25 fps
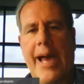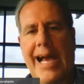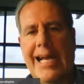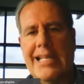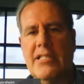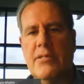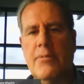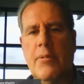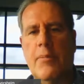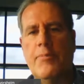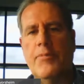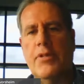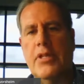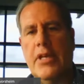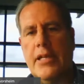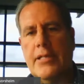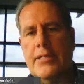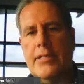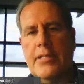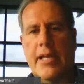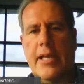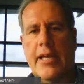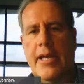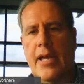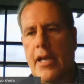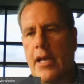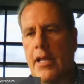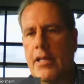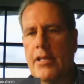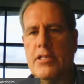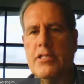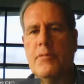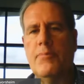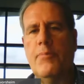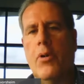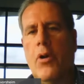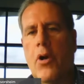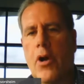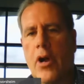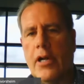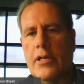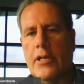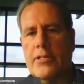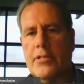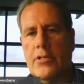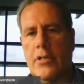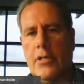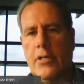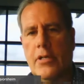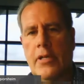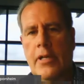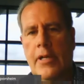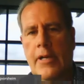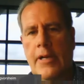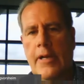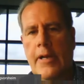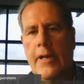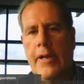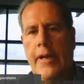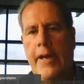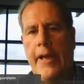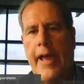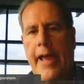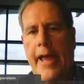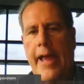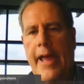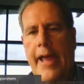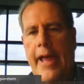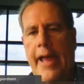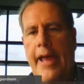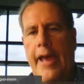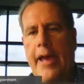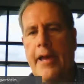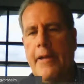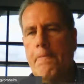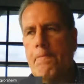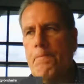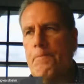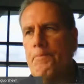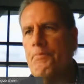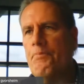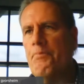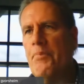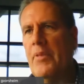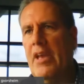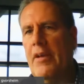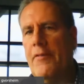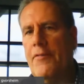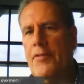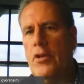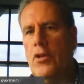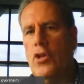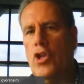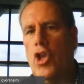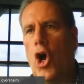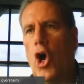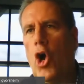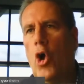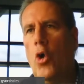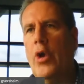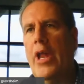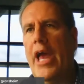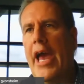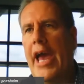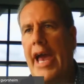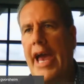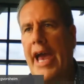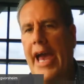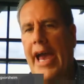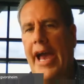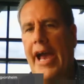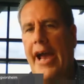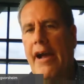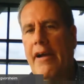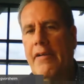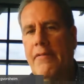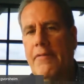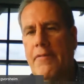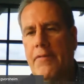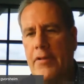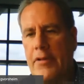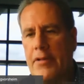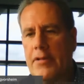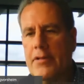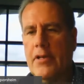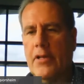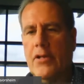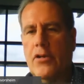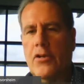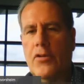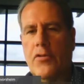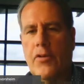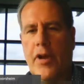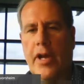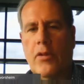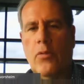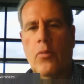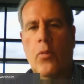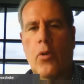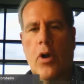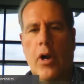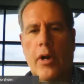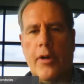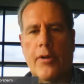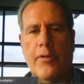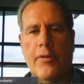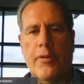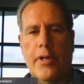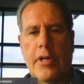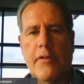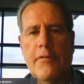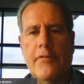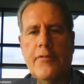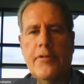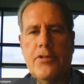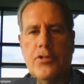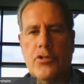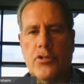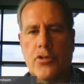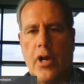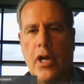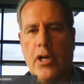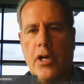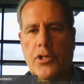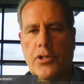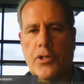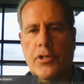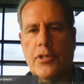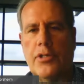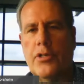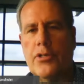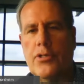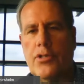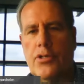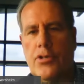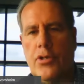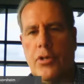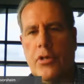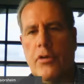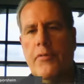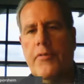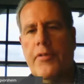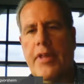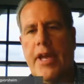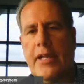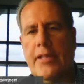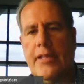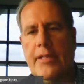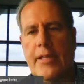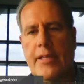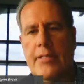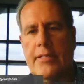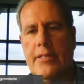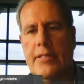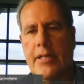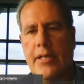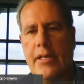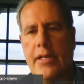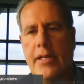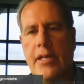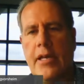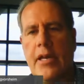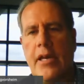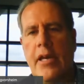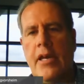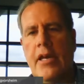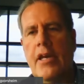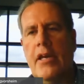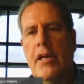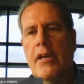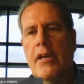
maximum density out of this parcel. And if you don't have the correct water infrastructure to serve that density,